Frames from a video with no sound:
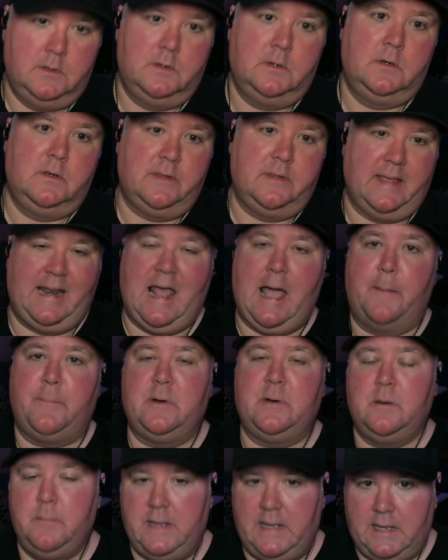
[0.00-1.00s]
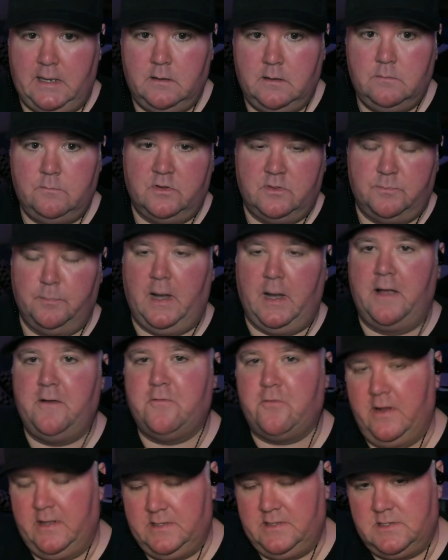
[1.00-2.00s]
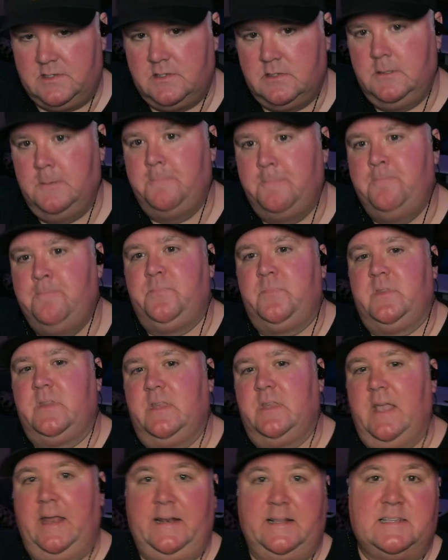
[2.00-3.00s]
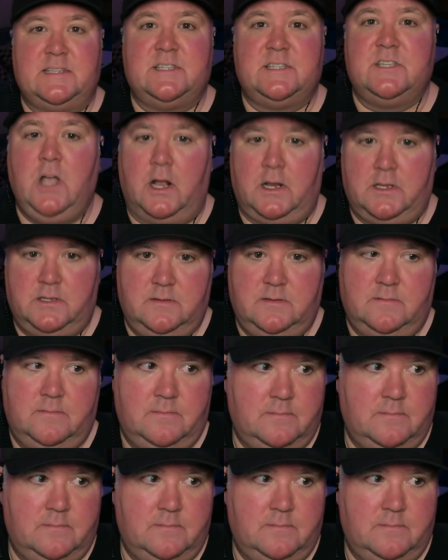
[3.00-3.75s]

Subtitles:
That happened to me with my friends, and it sucked.